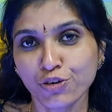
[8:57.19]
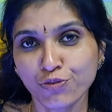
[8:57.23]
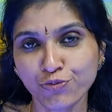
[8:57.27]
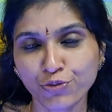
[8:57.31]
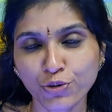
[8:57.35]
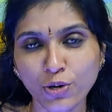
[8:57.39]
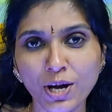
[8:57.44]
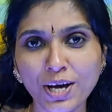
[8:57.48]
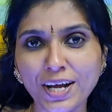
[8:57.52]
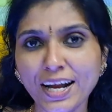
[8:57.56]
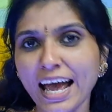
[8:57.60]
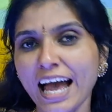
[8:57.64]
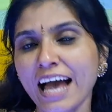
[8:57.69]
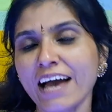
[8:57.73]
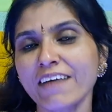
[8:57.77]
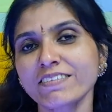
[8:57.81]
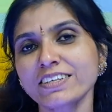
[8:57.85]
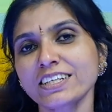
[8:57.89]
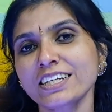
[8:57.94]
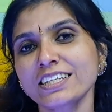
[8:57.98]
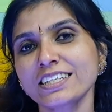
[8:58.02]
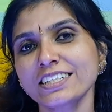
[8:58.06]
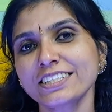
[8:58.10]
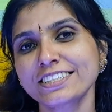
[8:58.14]
If you are
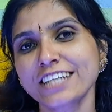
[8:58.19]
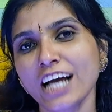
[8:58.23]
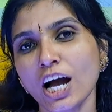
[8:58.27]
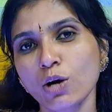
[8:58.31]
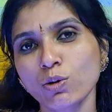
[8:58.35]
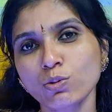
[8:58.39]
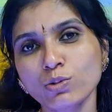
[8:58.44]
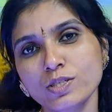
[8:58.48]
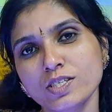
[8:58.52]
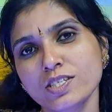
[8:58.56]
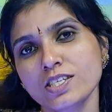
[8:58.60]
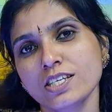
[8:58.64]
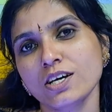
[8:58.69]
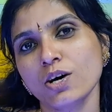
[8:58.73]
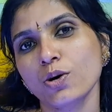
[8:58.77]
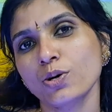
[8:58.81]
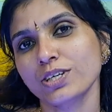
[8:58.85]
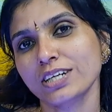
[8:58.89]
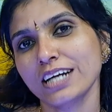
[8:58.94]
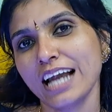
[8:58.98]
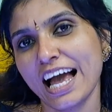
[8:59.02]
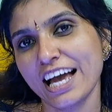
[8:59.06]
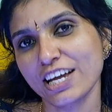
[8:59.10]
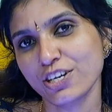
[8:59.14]
having any doubts
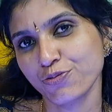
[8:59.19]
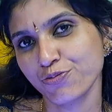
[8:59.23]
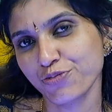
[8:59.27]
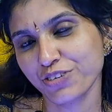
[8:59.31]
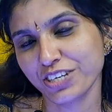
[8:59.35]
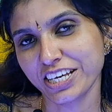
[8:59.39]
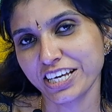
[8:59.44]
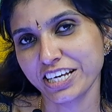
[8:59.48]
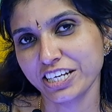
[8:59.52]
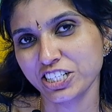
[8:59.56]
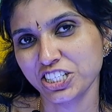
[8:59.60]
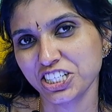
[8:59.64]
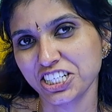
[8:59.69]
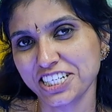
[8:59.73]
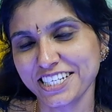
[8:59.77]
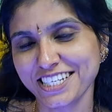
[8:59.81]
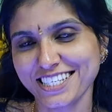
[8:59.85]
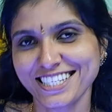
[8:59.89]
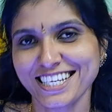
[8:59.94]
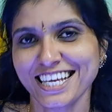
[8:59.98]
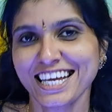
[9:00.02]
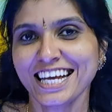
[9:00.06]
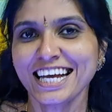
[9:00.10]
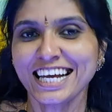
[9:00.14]
or
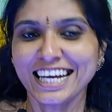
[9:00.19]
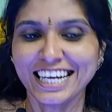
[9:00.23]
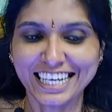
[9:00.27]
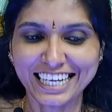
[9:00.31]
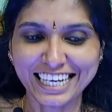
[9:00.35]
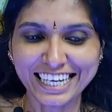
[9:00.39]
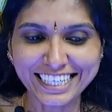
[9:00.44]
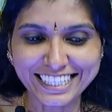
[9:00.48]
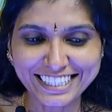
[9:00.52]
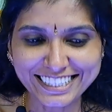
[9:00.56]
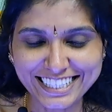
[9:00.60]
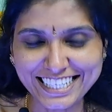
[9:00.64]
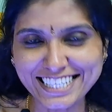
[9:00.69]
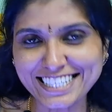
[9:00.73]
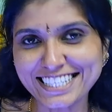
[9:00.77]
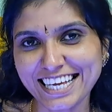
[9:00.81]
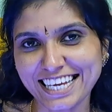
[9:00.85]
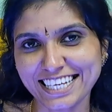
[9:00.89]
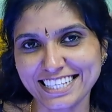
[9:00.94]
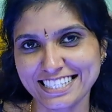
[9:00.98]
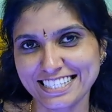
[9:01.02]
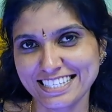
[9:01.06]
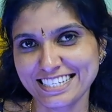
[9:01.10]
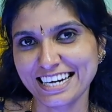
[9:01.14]
clarifications in
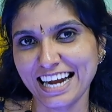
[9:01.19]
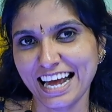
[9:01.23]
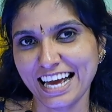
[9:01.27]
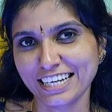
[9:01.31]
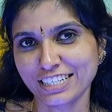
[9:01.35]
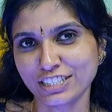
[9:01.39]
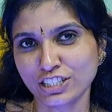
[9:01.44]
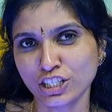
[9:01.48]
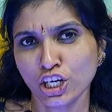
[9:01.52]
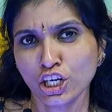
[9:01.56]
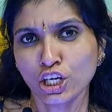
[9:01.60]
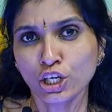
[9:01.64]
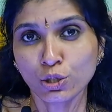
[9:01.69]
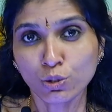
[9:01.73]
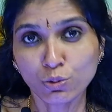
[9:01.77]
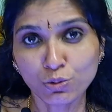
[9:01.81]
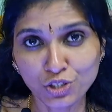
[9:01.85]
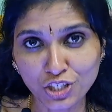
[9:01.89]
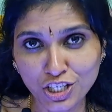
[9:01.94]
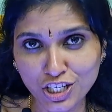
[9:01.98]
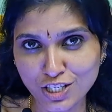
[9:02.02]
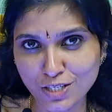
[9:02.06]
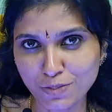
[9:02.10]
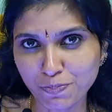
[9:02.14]
this extract,
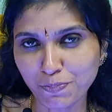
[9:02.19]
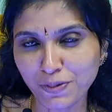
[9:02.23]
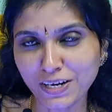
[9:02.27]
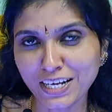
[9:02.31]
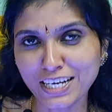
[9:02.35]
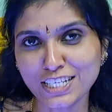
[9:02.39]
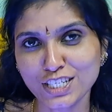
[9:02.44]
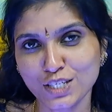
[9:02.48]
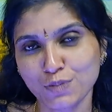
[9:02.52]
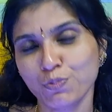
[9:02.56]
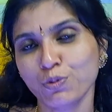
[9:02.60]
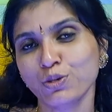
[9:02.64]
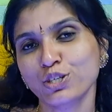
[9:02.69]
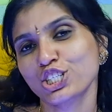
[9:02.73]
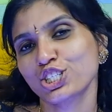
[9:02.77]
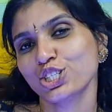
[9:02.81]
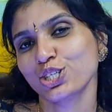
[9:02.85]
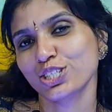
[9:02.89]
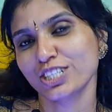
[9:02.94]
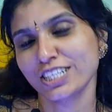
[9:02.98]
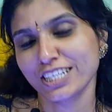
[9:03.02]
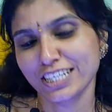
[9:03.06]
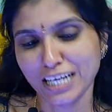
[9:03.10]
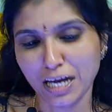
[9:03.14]
you just please put
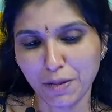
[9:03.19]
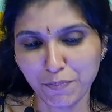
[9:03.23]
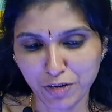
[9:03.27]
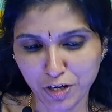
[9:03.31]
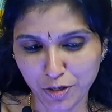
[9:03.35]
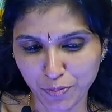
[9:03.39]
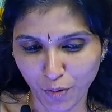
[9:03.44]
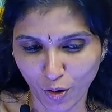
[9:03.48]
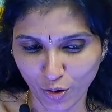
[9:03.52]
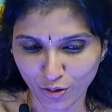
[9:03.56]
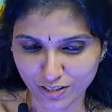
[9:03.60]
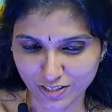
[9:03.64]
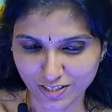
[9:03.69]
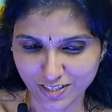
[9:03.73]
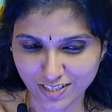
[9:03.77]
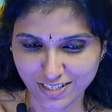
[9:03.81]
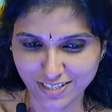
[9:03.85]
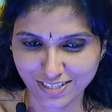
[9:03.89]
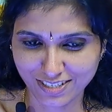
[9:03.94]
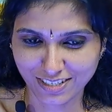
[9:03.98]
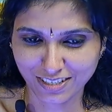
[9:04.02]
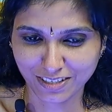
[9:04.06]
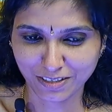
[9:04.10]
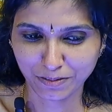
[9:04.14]
it on the comment
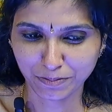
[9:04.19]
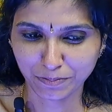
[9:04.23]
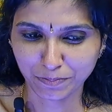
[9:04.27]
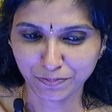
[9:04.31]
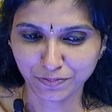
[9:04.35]
box.